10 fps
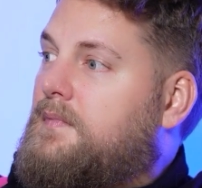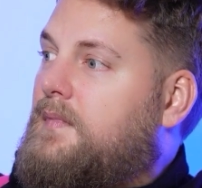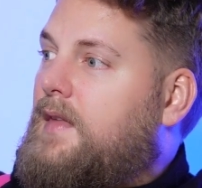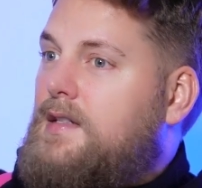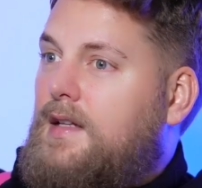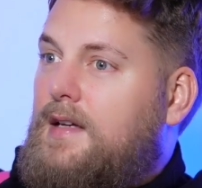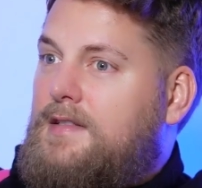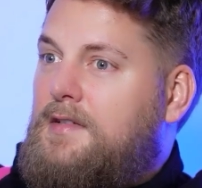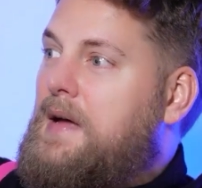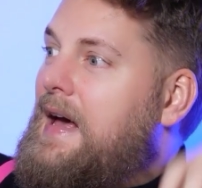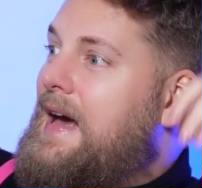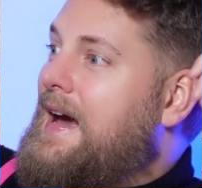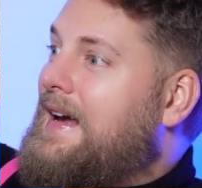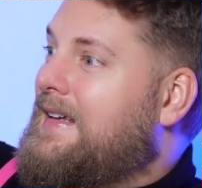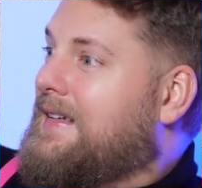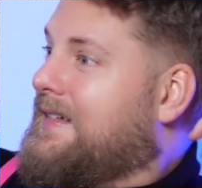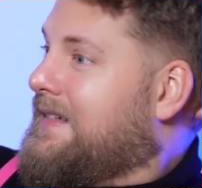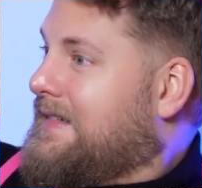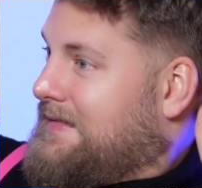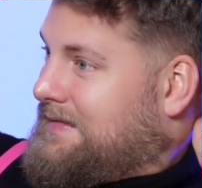That's a lot to unpack.
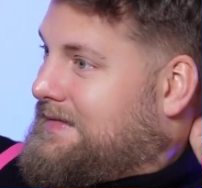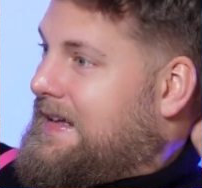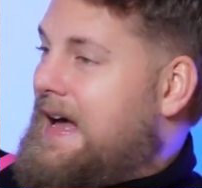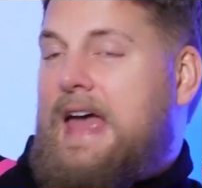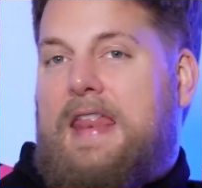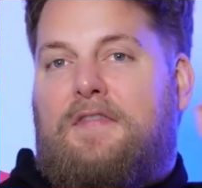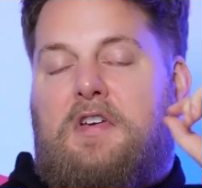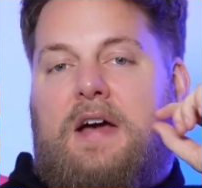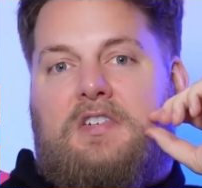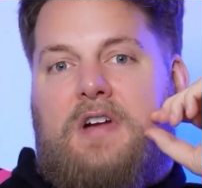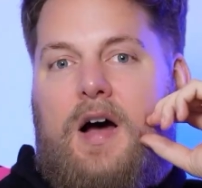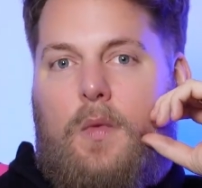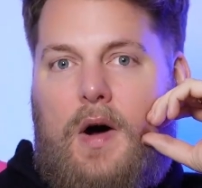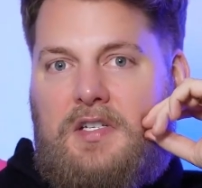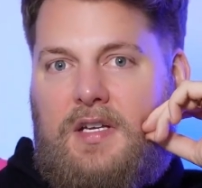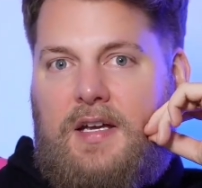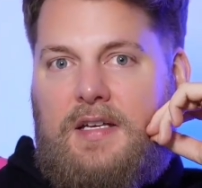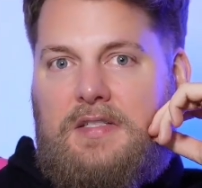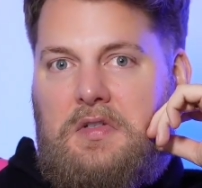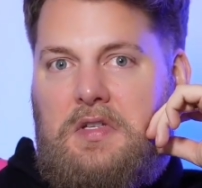And if you guys are not watching
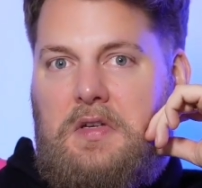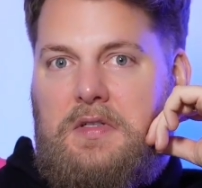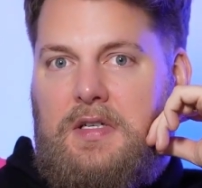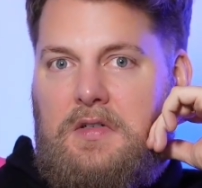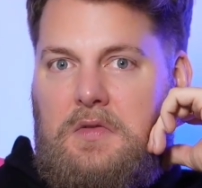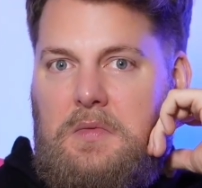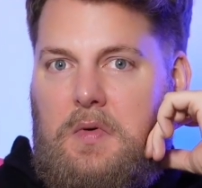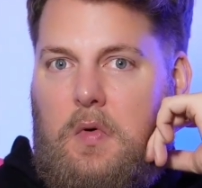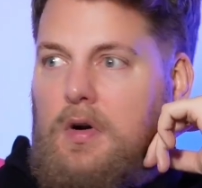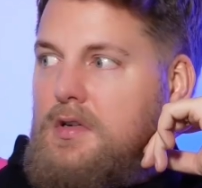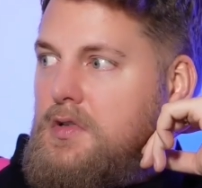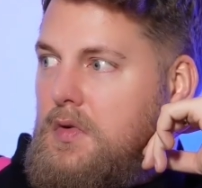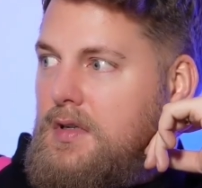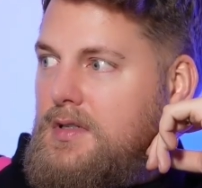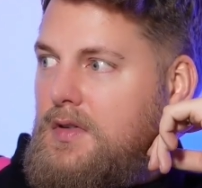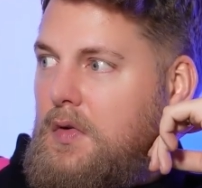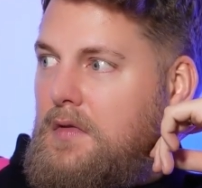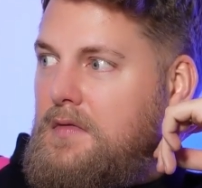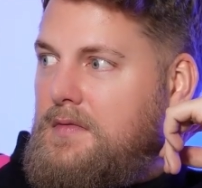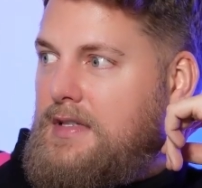us on YouTube or Shorts
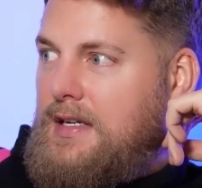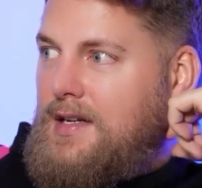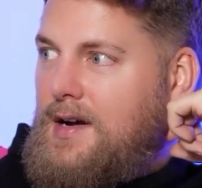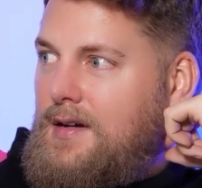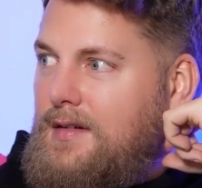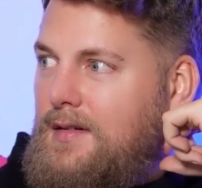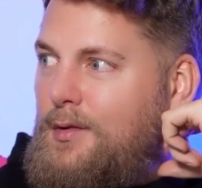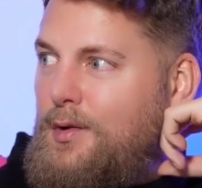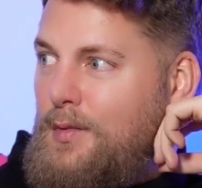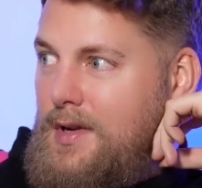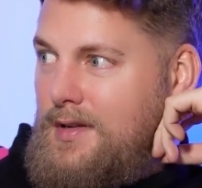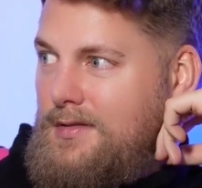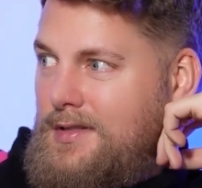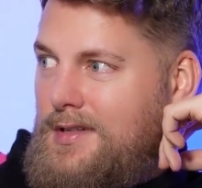or TikTok or Reels,